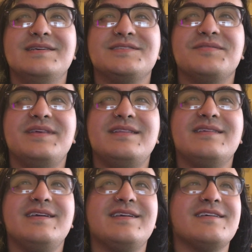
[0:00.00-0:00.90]
So then,
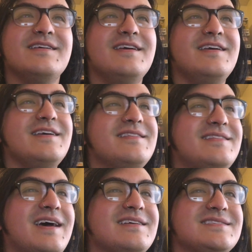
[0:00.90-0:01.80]
like,
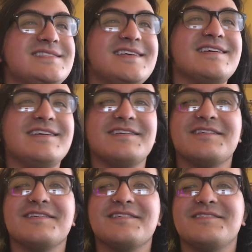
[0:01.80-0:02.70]
that
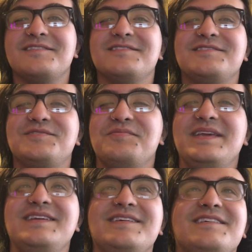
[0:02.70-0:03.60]
second
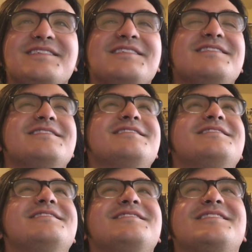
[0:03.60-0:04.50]
tweet
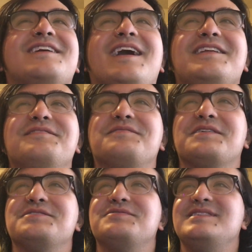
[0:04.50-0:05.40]
kind of
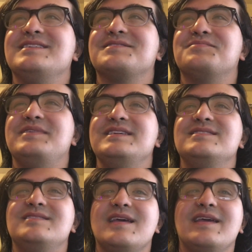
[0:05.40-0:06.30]
contradicts what he's
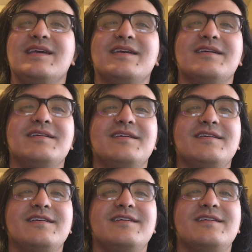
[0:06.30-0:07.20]
saying.
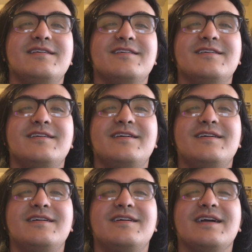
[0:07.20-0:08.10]

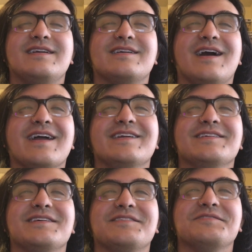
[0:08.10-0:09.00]
I
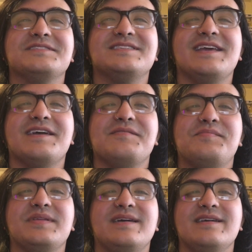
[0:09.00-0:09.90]
kinda understand,
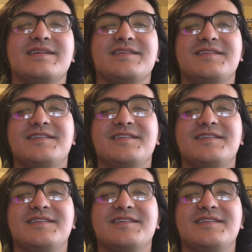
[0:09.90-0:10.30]
but like,